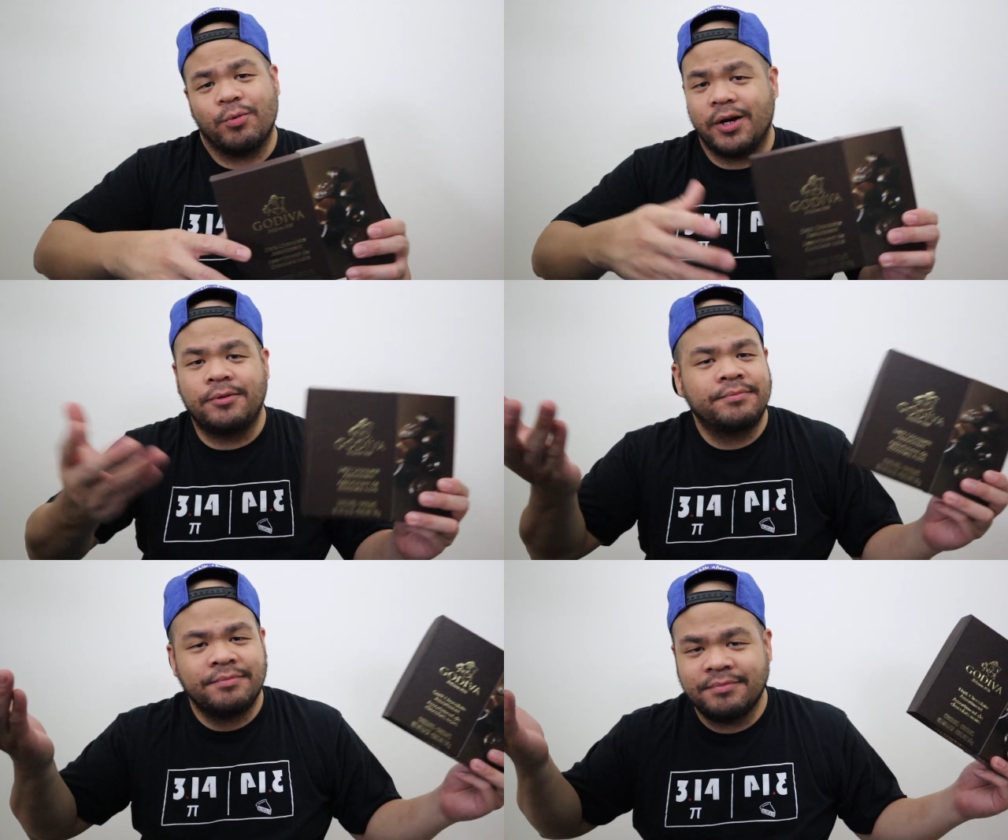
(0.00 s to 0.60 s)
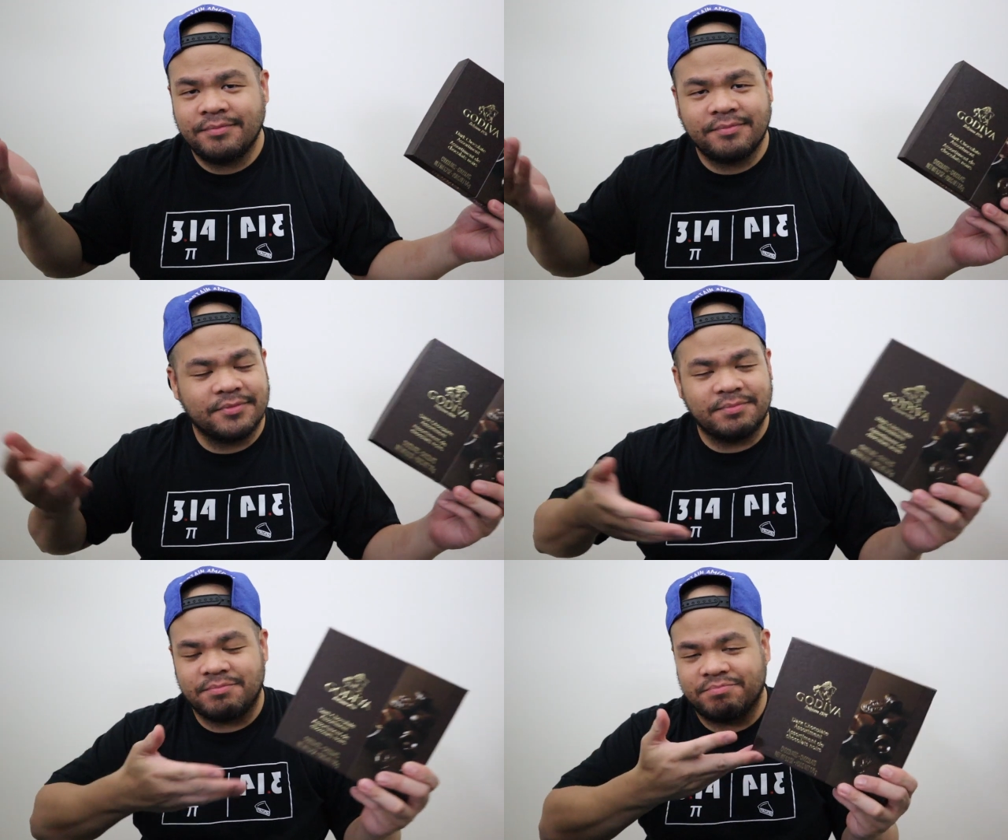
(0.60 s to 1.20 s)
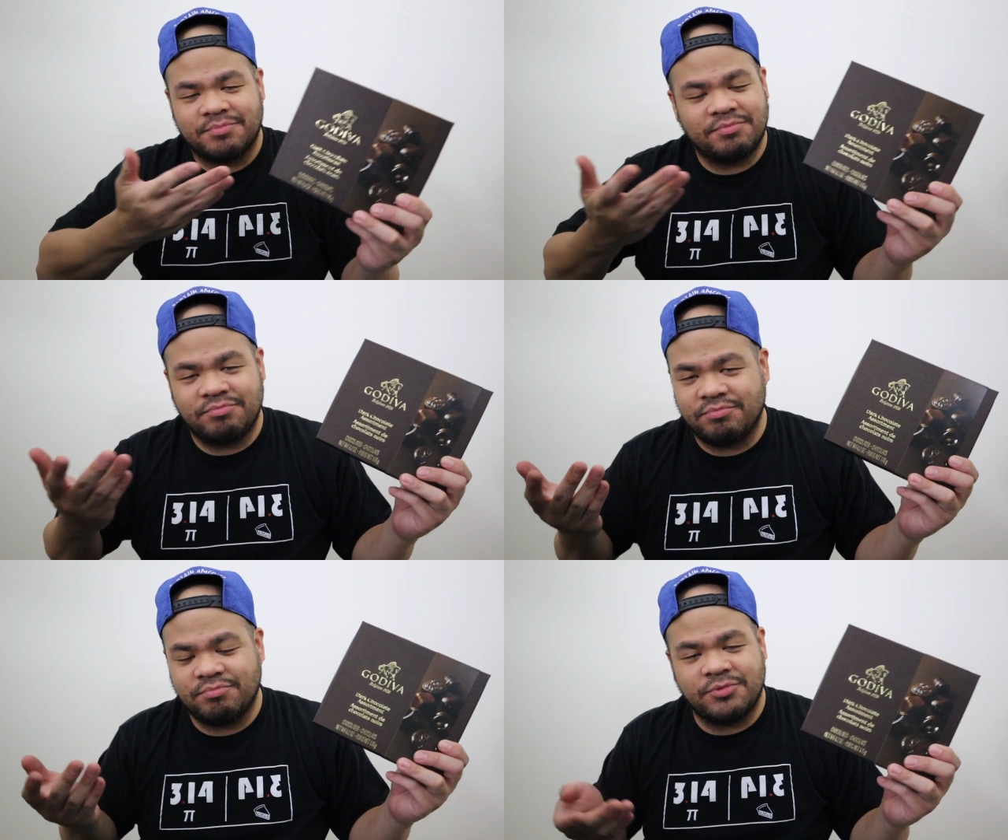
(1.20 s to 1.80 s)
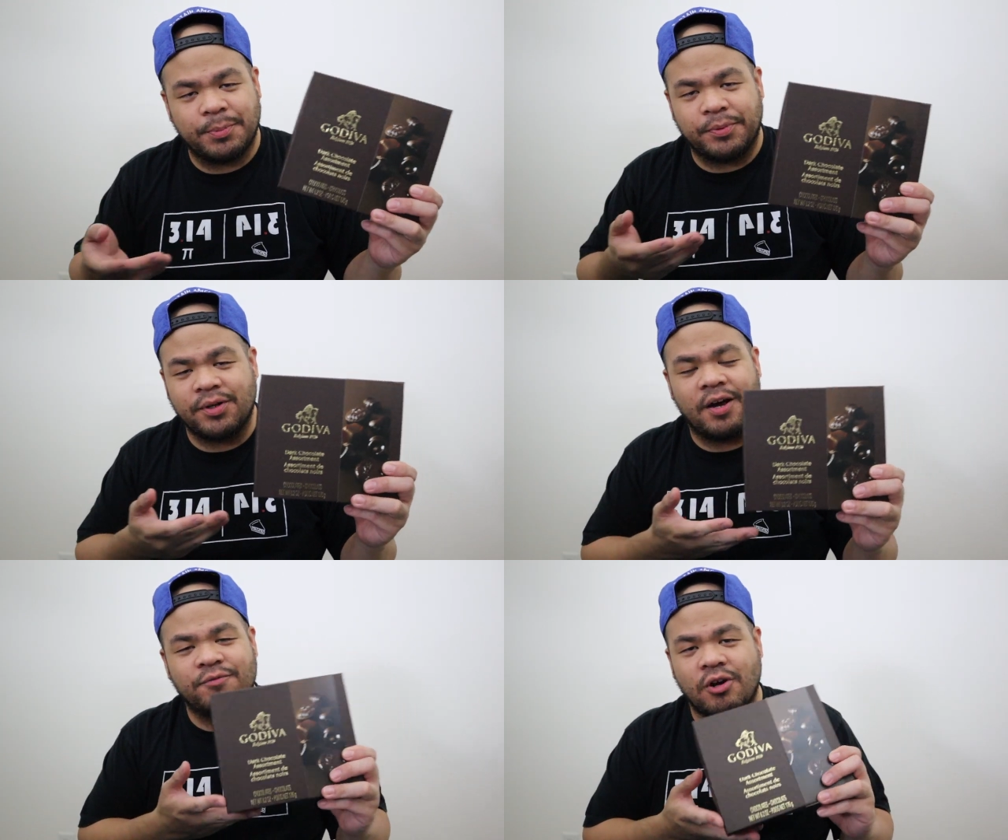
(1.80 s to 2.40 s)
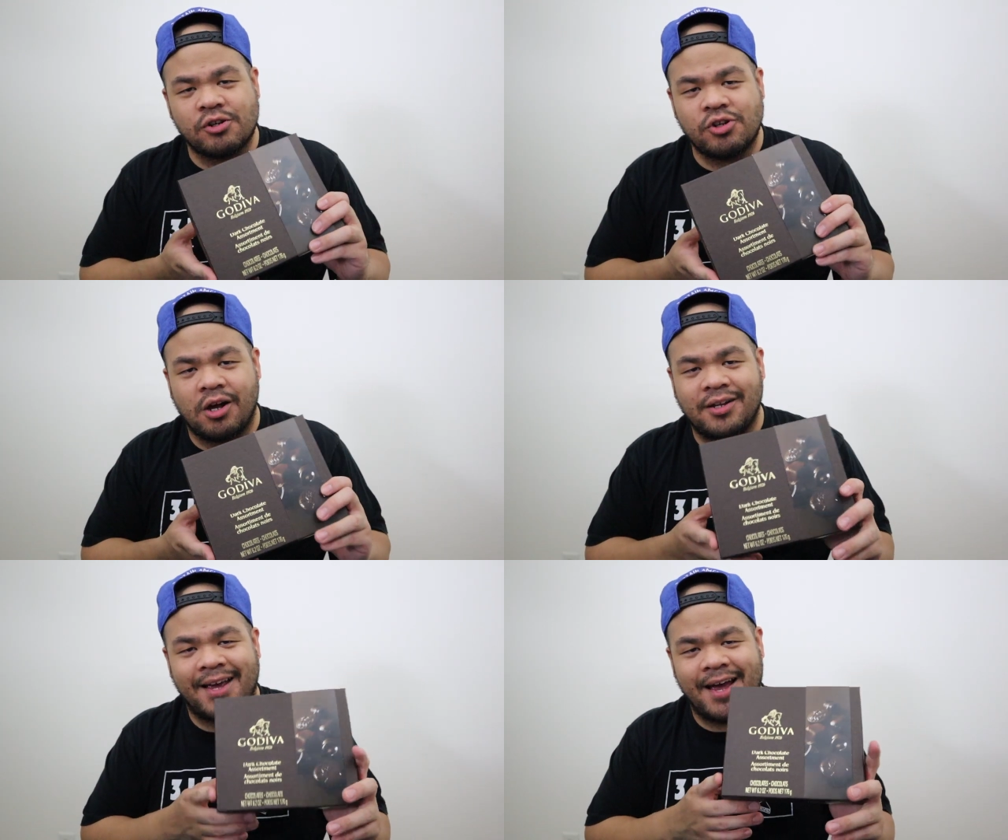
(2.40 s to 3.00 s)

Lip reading: Well, simple enough, dark chocolate